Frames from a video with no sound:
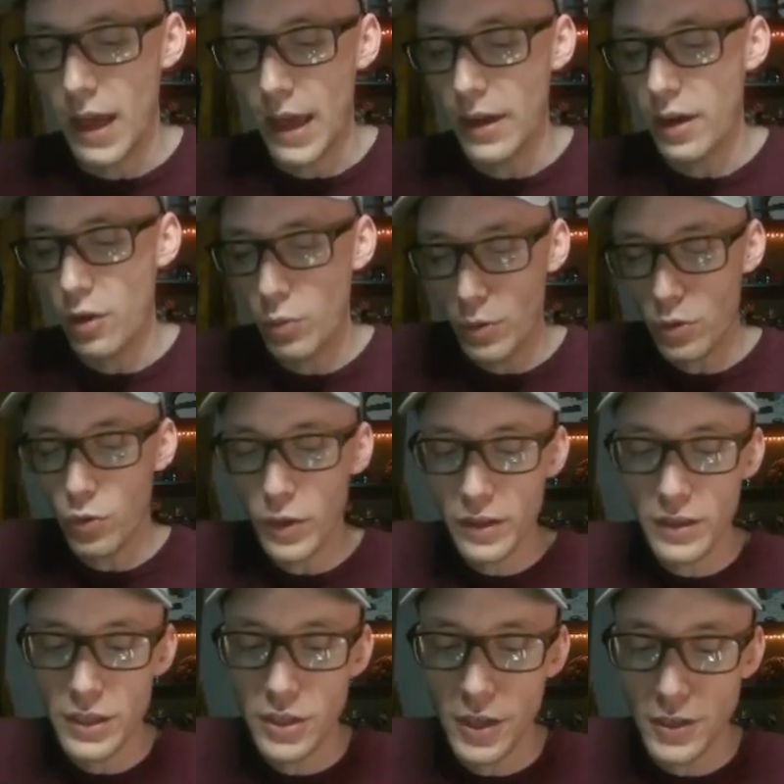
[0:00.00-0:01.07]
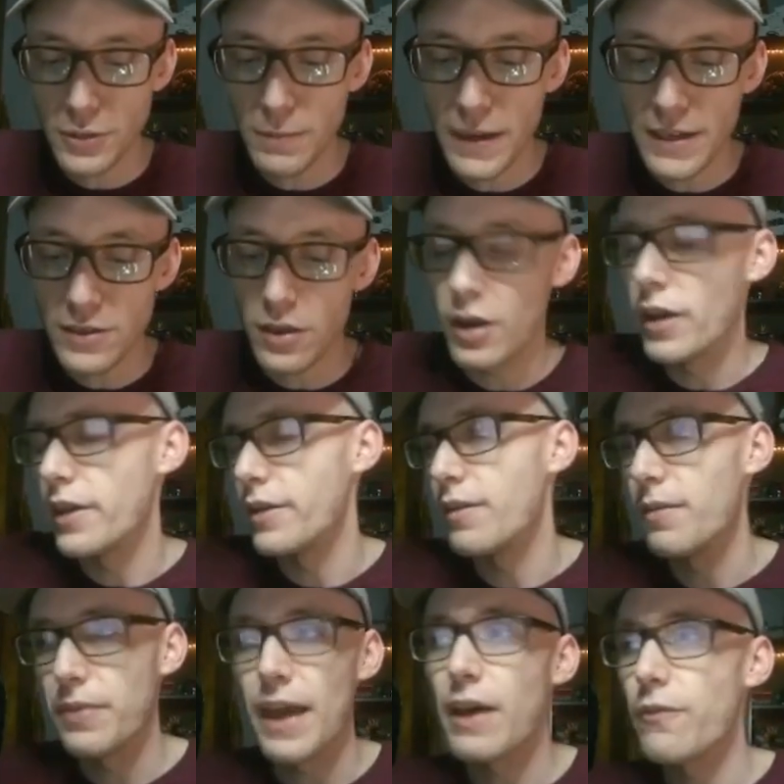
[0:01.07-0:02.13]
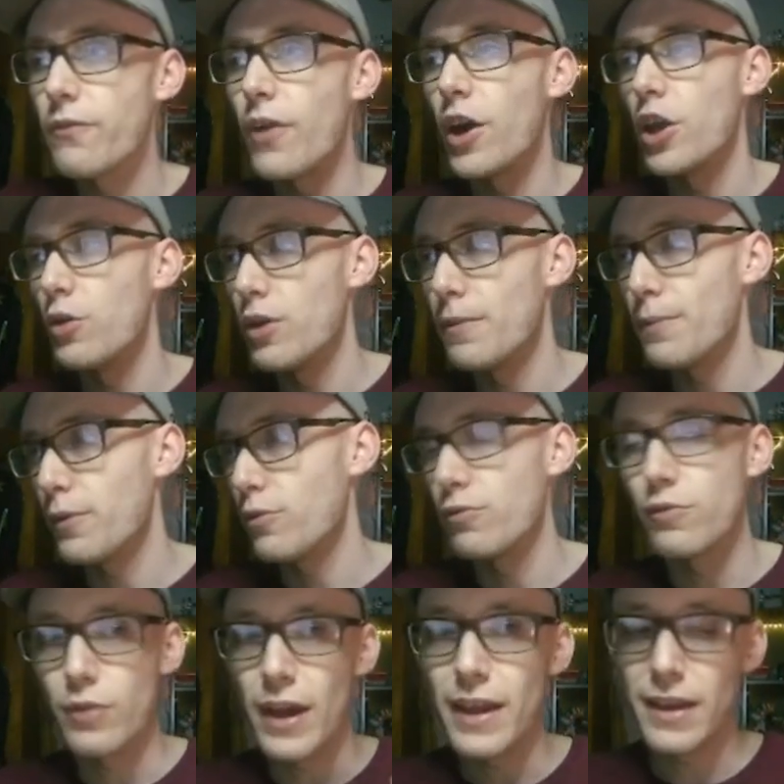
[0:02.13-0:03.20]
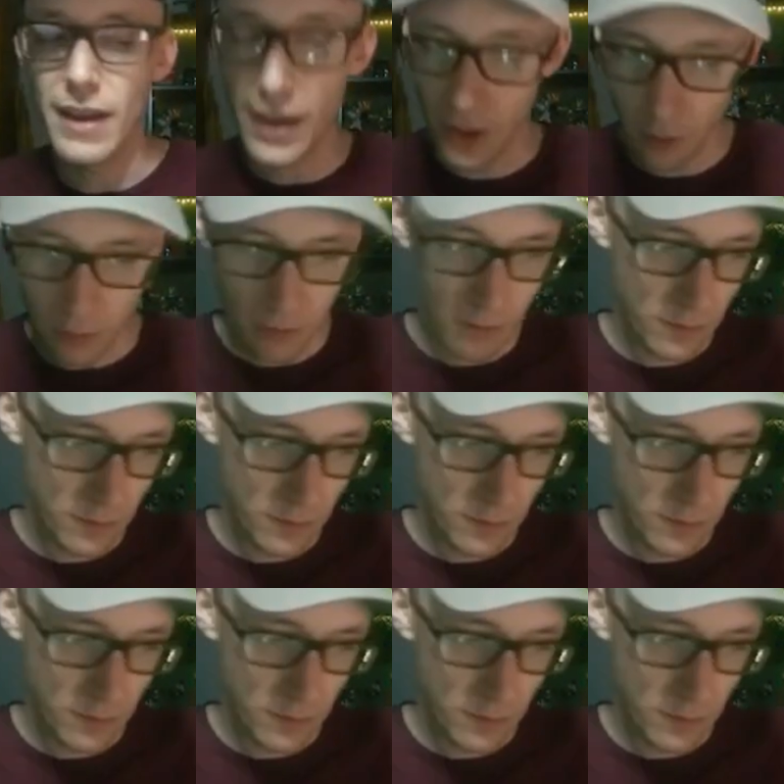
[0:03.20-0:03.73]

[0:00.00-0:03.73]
And we'll quickly touch base on that follow-up right now.